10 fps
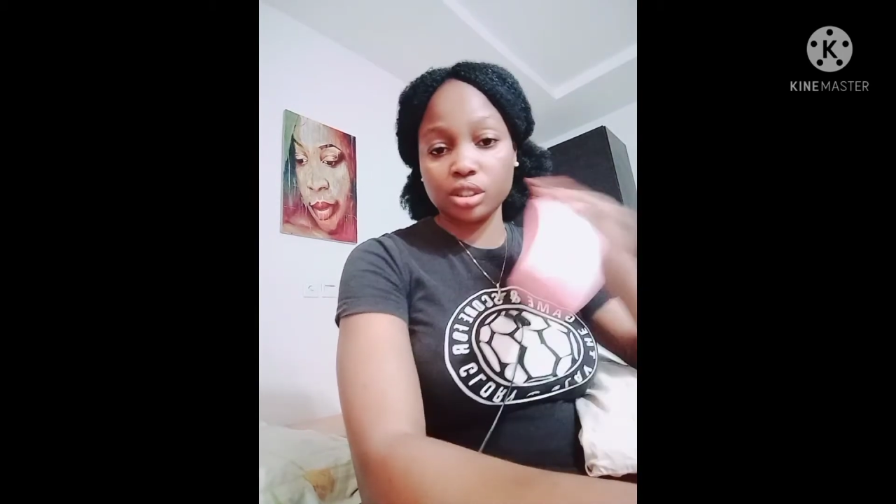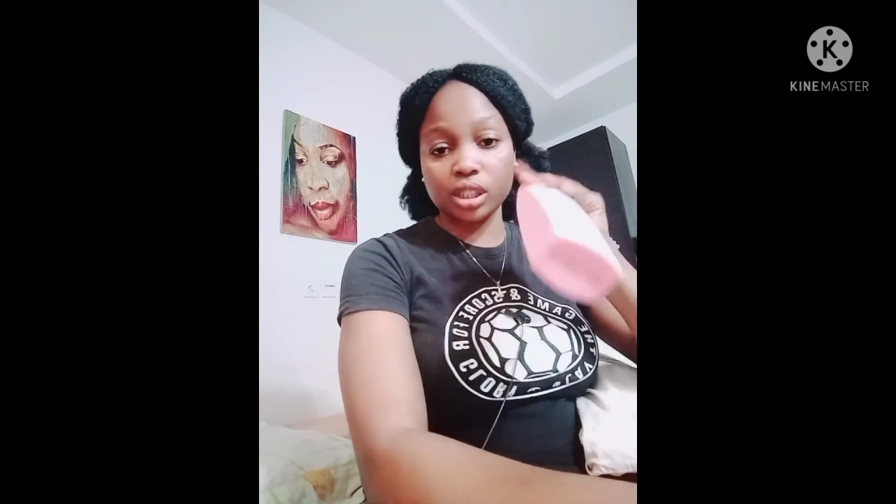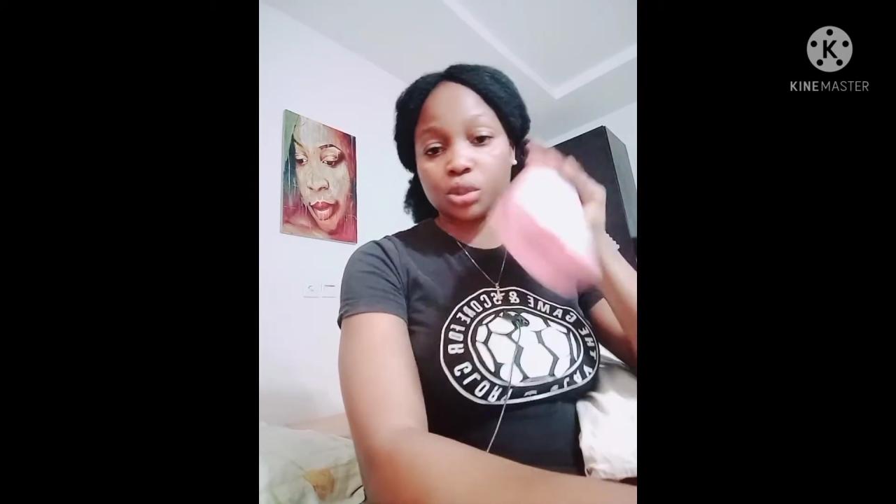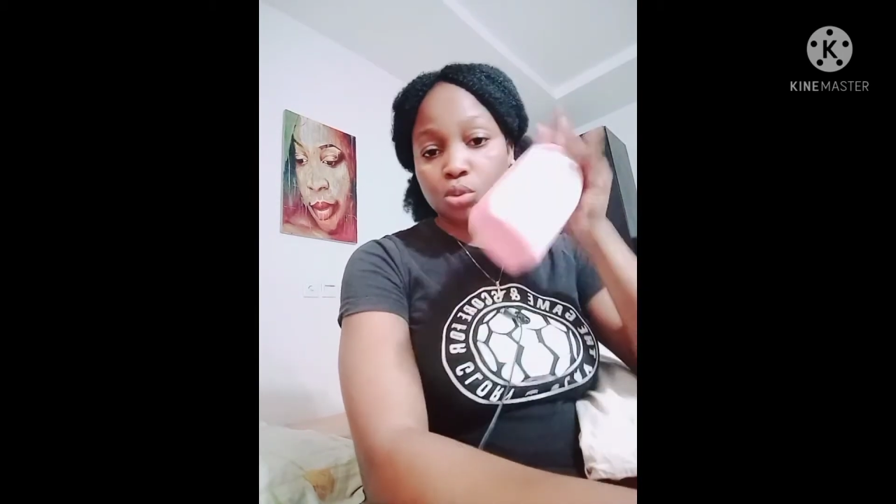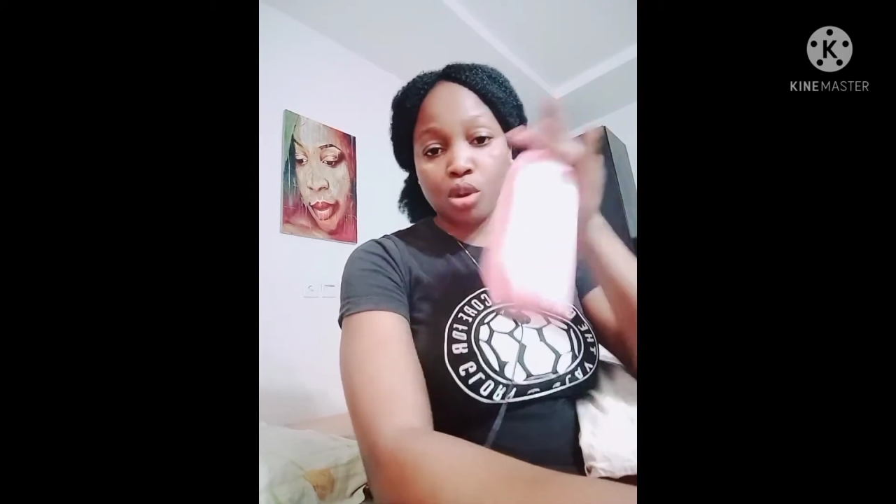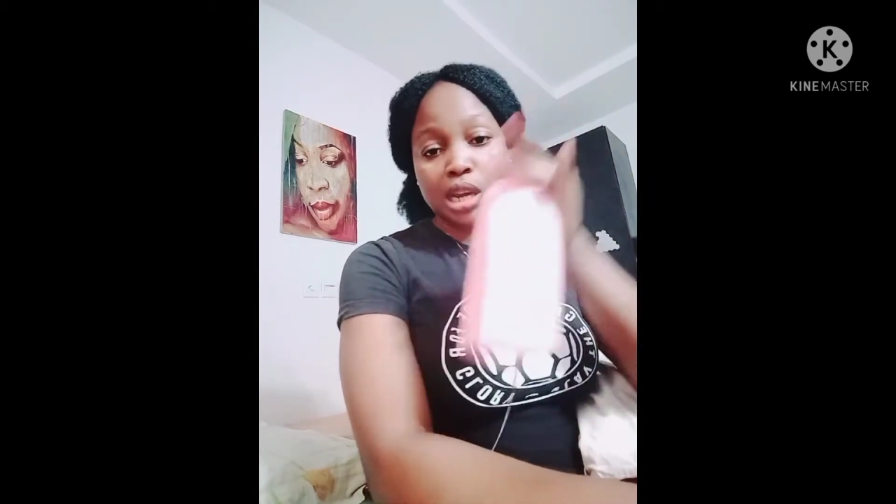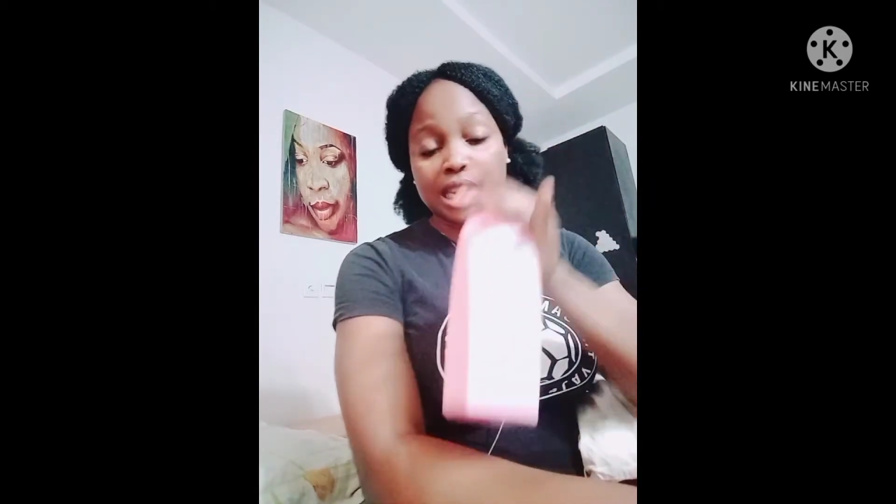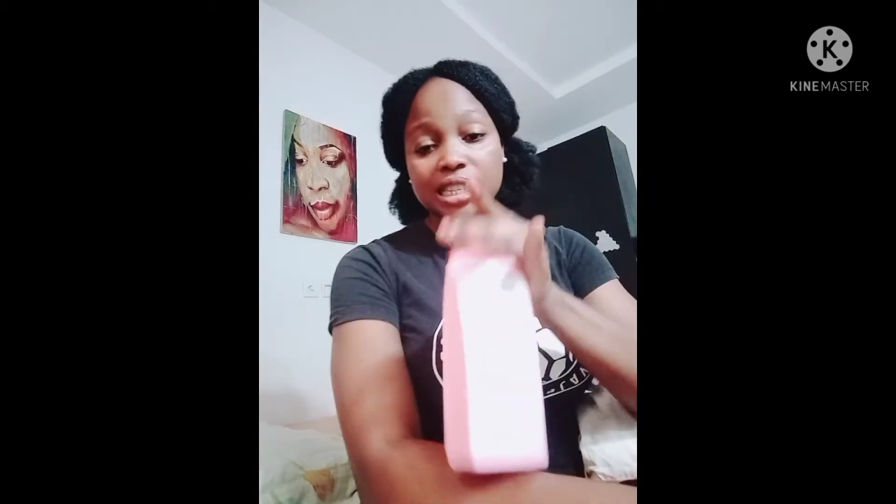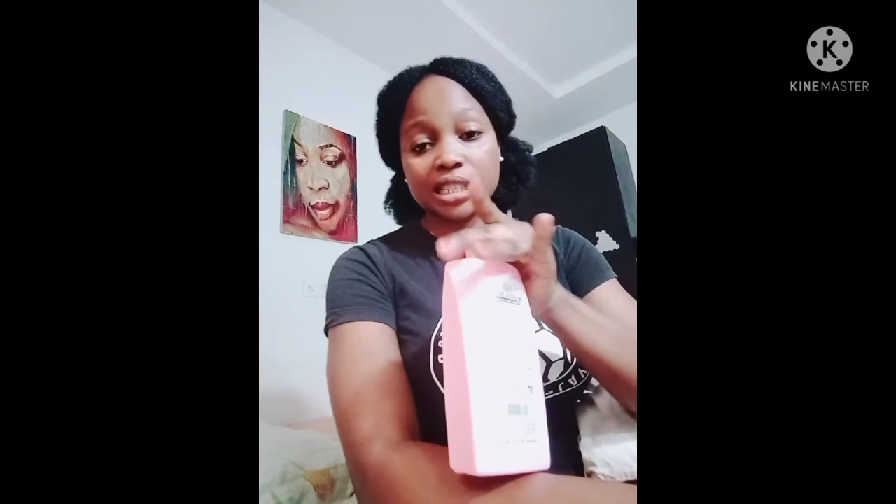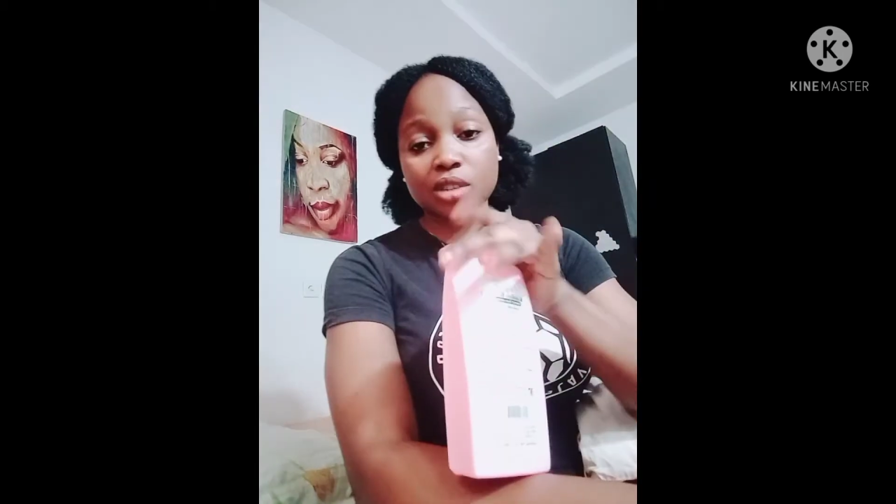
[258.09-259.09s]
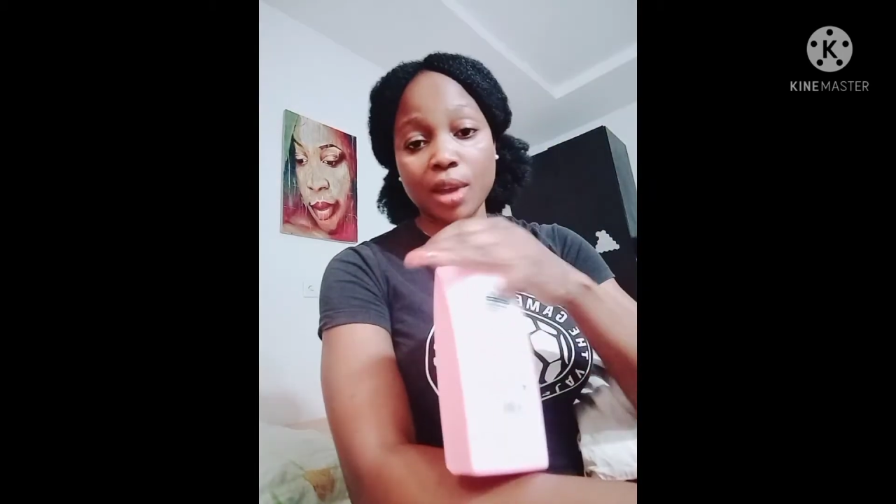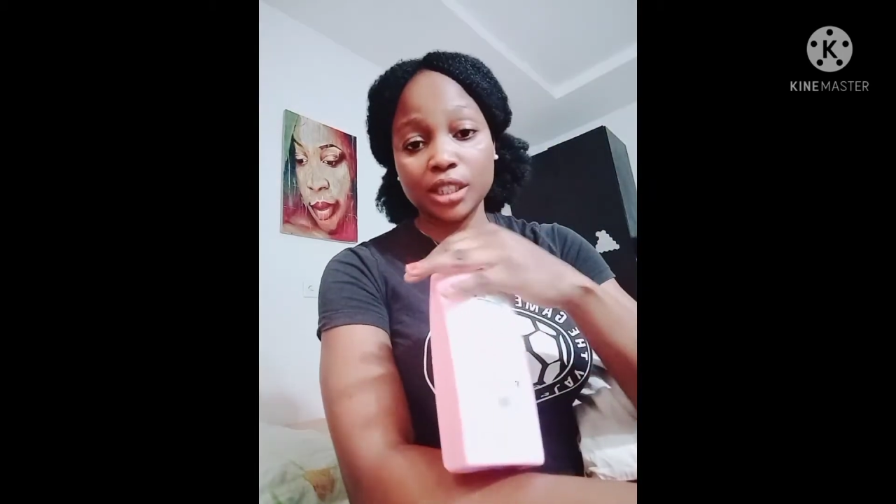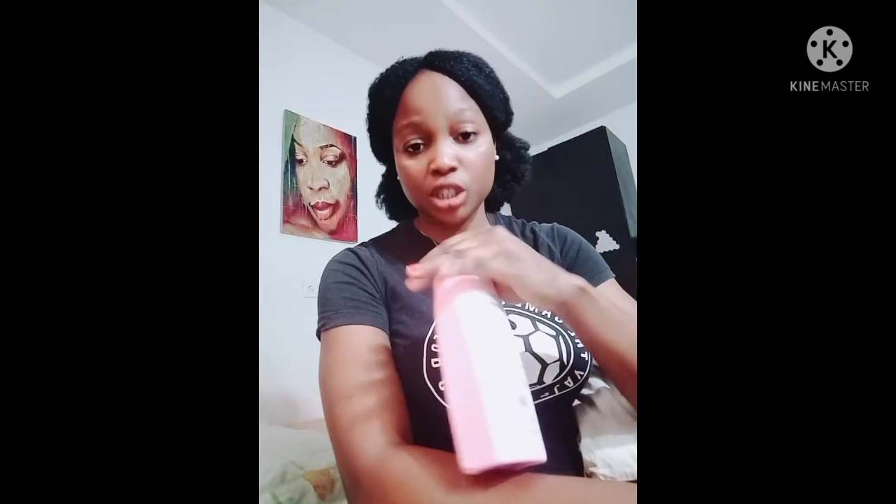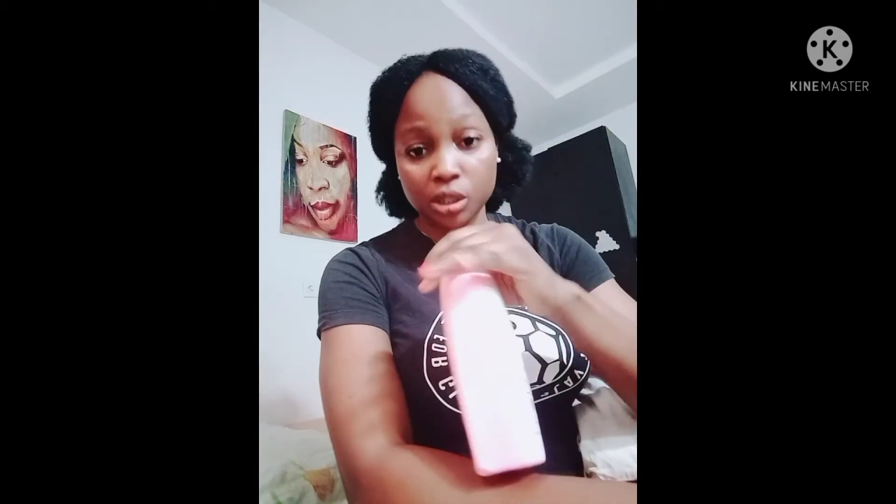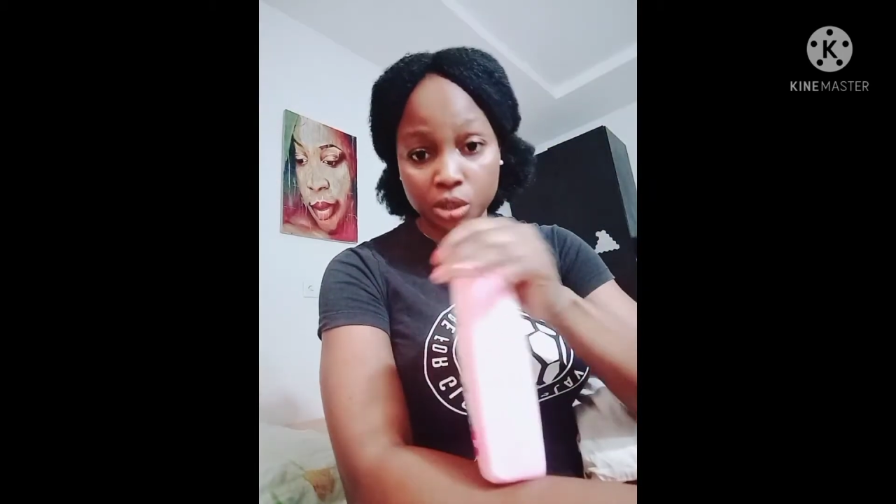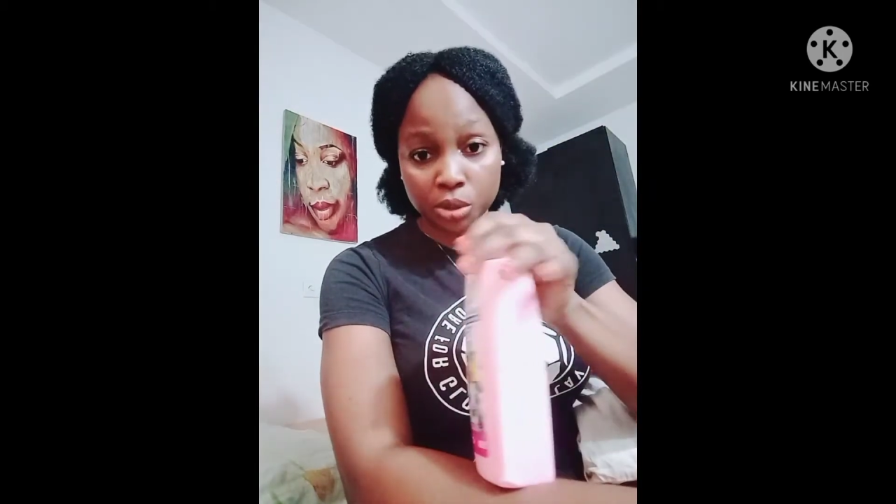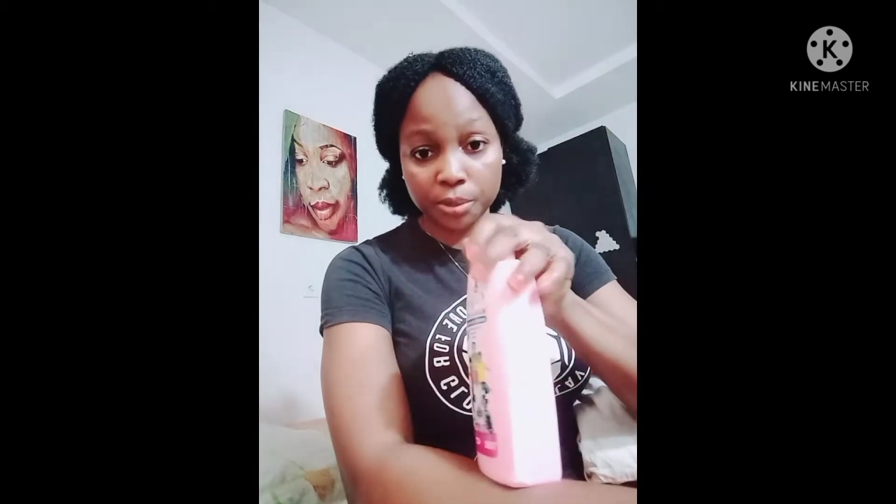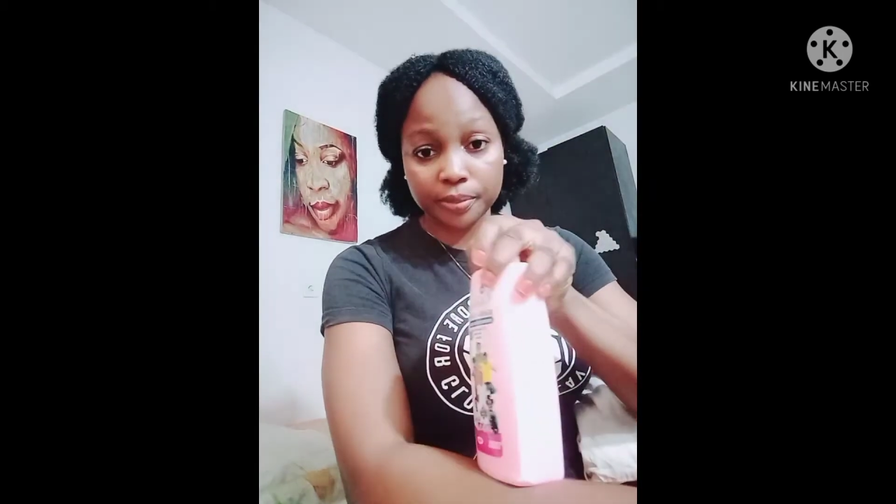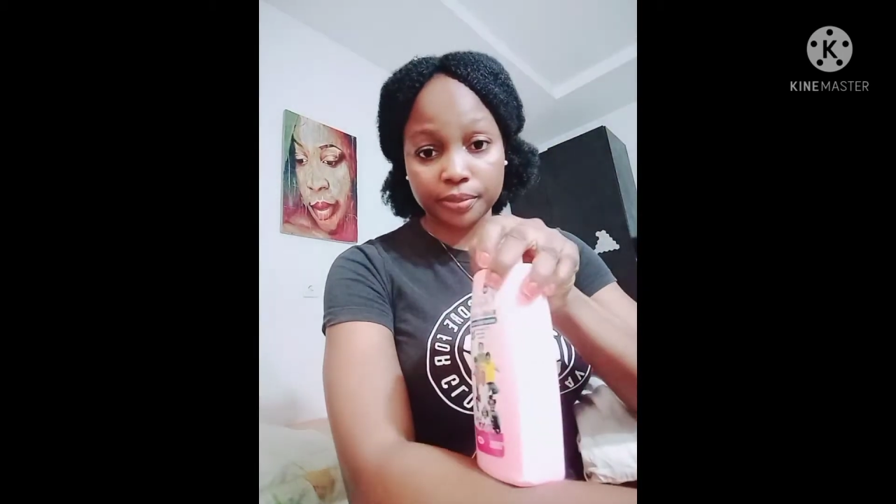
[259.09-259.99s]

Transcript: this one is quite gentle.